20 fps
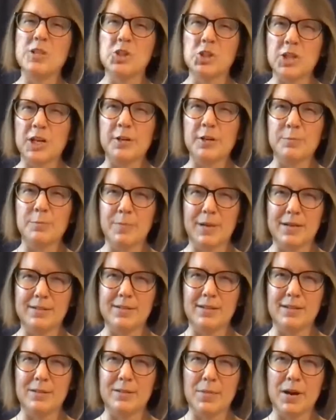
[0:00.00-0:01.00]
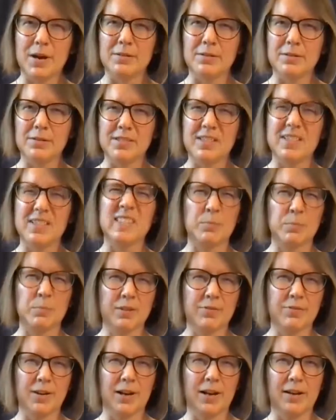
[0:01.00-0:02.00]
shared metadata model to
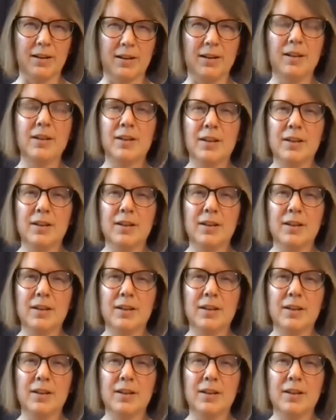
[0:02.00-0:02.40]
simplify it.